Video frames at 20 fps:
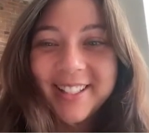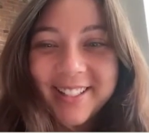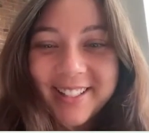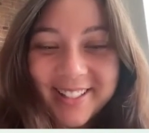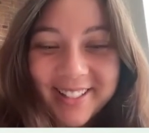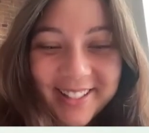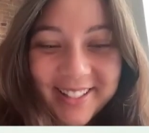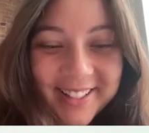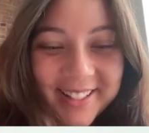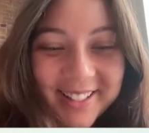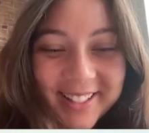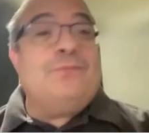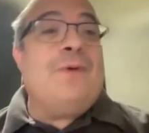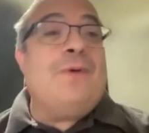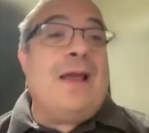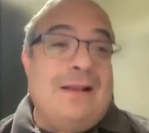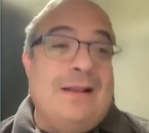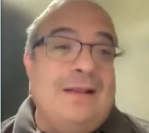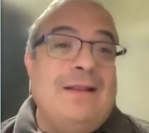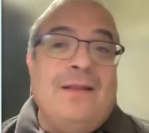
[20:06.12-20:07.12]
Yes,
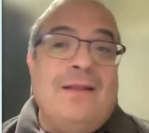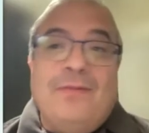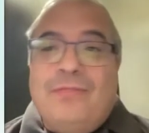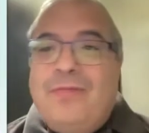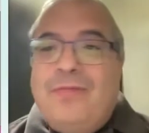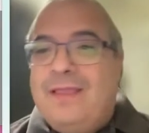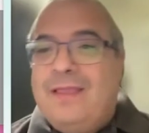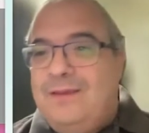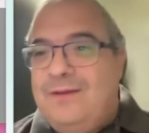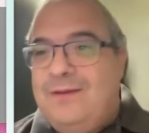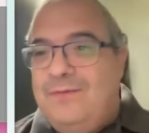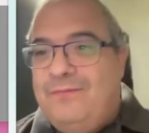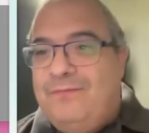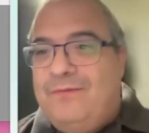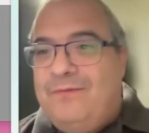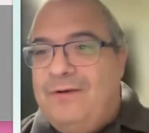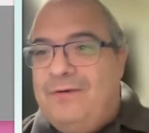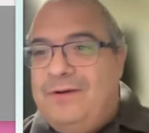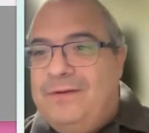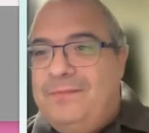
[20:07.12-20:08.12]
well, thank you
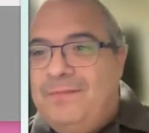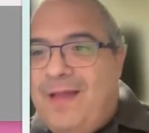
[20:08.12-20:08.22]
very